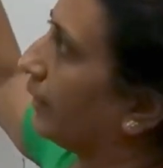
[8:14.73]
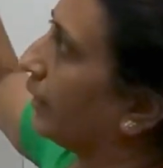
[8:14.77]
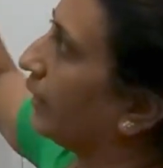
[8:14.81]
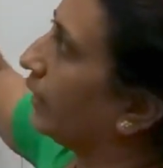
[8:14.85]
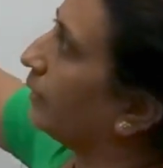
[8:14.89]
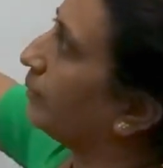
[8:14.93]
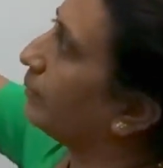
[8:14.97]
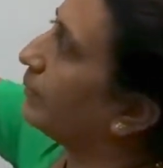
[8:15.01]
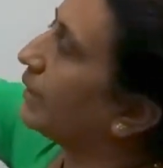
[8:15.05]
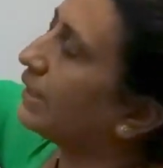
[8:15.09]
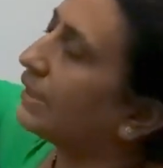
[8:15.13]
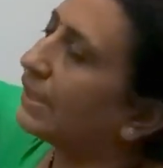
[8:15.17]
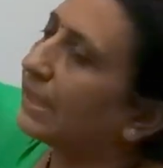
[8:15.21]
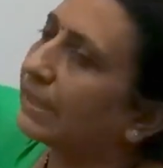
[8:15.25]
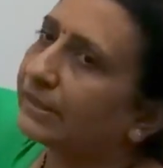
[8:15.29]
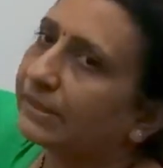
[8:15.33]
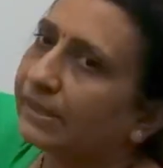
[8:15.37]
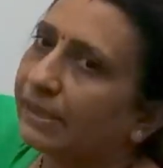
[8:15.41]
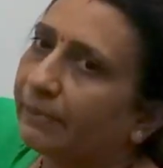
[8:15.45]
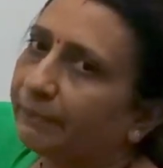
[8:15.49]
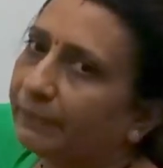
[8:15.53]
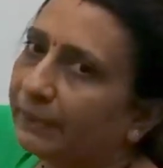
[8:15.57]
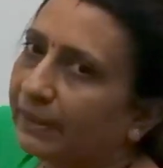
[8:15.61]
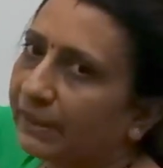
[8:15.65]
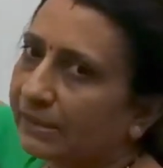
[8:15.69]
If this
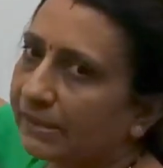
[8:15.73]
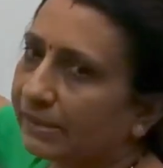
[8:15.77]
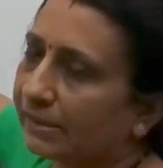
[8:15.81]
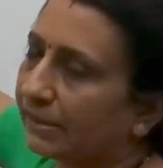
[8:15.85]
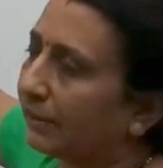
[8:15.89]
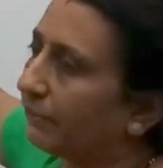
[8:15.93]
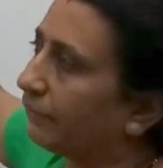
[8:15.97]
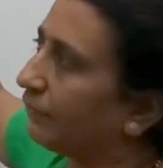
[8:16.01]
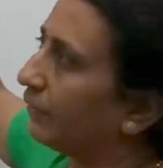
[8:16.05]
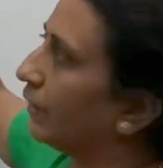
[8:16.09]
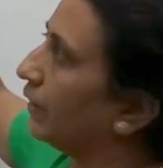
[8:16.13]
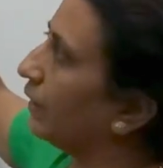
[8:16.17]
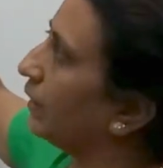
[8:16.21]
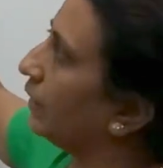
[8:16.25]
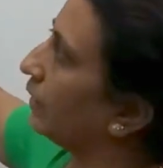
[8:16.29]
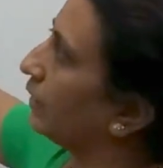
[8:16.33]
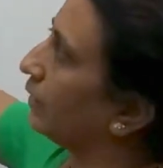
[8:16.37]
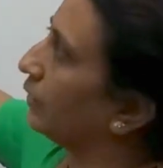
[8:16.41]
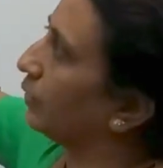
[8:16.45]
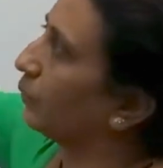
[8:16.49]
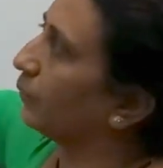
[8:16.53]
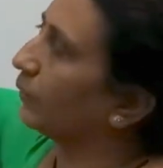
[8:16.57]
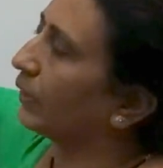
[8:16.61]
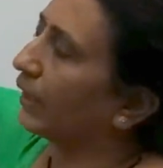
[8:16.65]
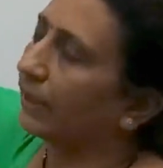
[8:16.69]
example is given,
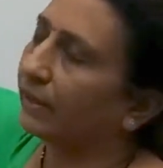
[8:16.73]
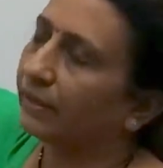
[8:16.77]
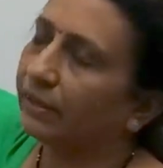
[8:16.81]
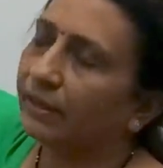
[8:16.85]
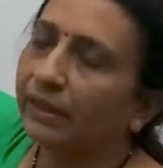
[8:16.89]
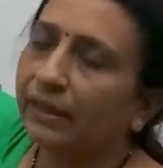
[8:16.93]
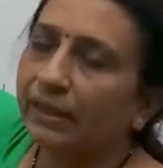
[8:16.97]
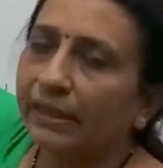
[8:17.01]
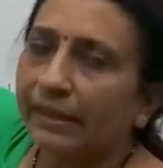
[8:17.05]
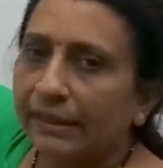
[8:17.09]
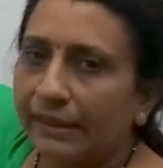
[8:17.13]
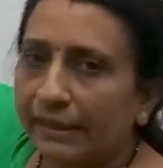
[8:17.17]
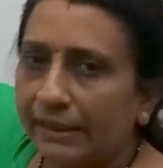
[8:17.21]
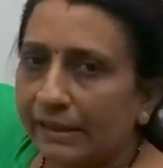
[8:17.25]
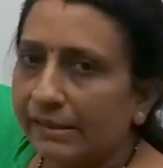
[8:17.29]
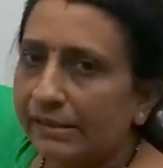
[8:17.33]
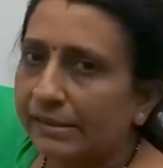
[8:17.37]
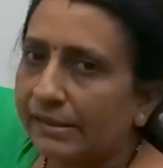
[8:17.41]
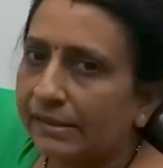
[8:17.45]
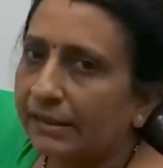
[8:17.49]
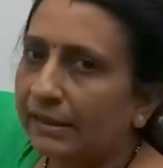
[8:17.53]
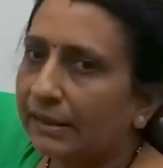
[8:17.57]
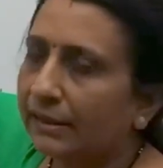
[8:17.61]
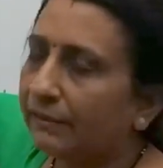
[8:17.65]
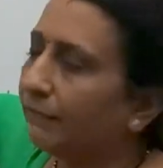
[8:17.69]
you can
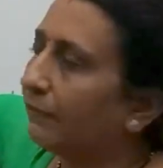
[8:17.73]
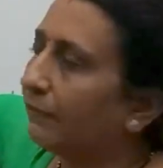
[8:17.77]
easily